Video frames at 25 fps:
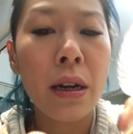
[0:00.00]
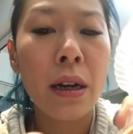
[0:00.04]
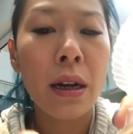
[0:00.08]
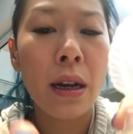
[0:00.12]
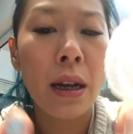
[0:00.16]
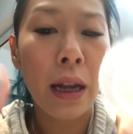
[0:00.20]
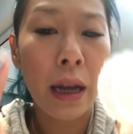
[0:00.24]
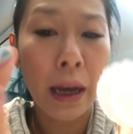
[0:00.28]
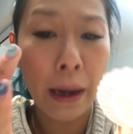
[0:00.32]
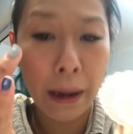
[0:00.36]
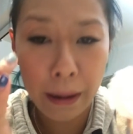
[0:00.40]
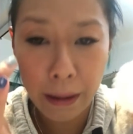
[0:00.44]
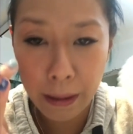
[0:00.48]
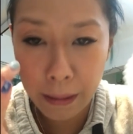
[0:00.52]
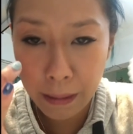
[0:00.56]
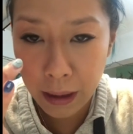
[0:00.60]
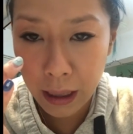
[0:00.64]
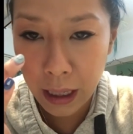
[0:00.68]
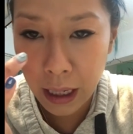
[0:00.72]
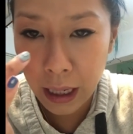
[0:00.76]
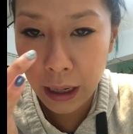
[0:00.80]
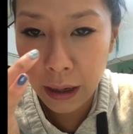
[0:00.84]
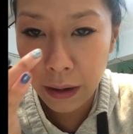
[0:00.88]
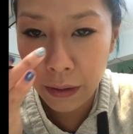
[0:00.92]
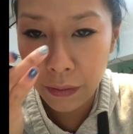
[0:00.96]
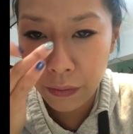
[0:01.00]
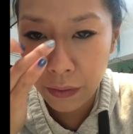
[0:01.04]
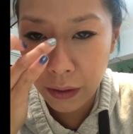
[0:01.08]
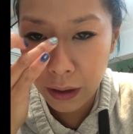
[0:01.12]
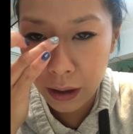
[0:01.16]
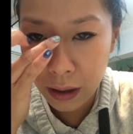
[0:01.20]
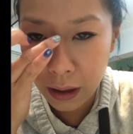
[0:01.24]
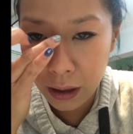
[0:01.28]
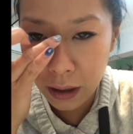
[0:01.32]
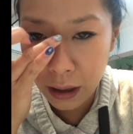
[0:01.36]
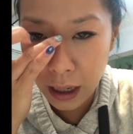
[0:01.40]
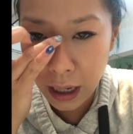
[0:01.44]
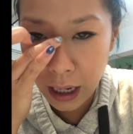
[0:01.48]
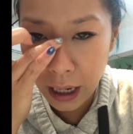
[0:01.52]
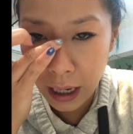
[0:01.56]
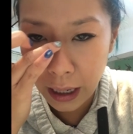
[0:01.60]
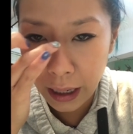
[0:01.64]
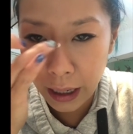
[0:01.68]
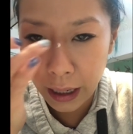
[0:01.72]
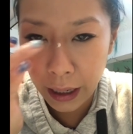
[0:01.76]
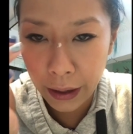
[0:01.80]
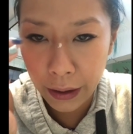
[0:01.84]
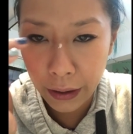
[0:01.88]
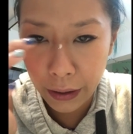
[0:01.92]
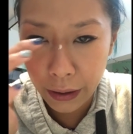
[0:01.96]
like kind of a
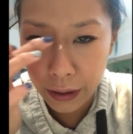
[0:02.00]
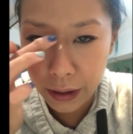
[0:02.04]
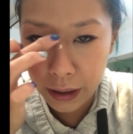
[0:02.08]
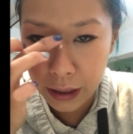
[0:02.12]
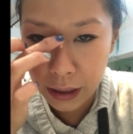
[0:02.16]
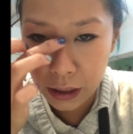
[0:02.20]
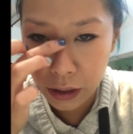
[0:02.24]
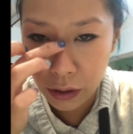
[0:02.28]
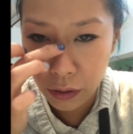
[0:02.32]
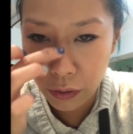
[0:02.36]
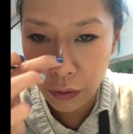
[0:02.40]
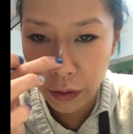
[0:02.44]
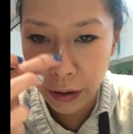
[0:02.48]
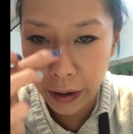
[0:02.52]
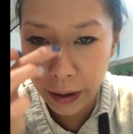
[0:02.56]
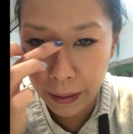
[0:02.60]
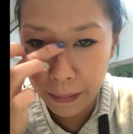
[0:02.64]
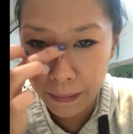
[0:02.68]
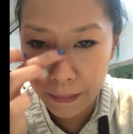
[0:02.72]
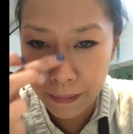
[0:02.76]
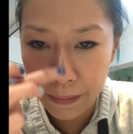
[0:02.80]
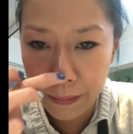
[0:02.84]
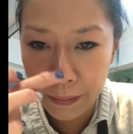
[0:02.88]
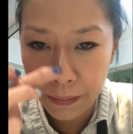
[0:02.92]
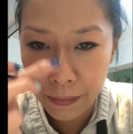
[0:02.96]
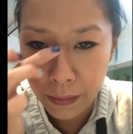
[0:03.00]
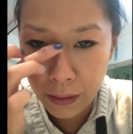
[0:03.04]
highlighter. It's cream,